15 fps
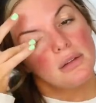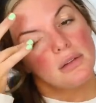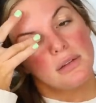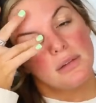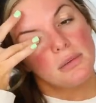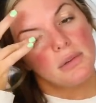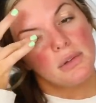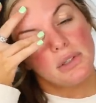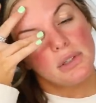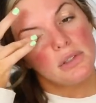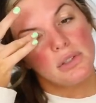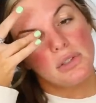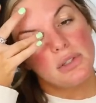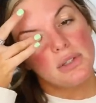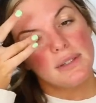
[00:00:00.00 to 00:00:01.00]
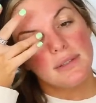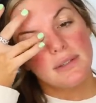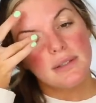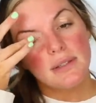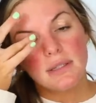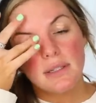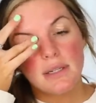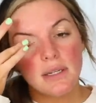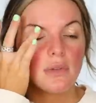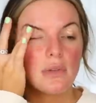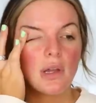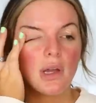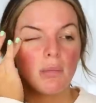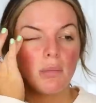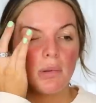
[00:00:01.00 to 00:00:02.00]
So I'm going to just
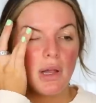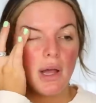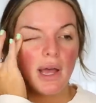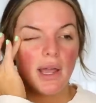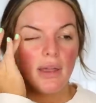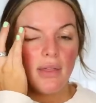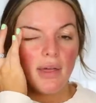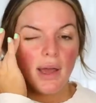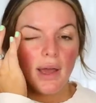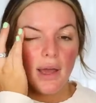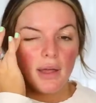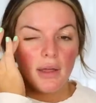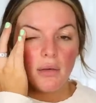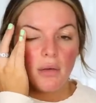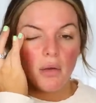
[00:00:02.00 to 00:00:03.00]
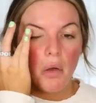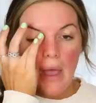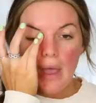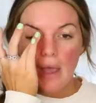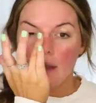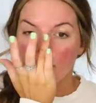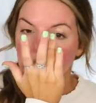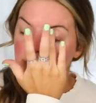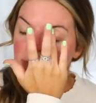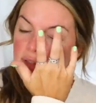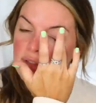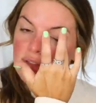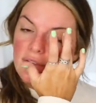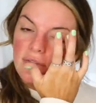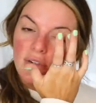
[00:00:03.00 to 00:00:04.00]
apply that and let
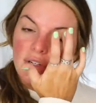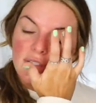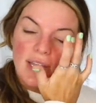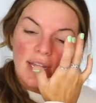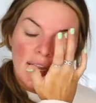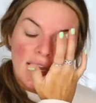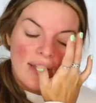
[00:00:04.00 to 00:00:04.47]
that sit for a second.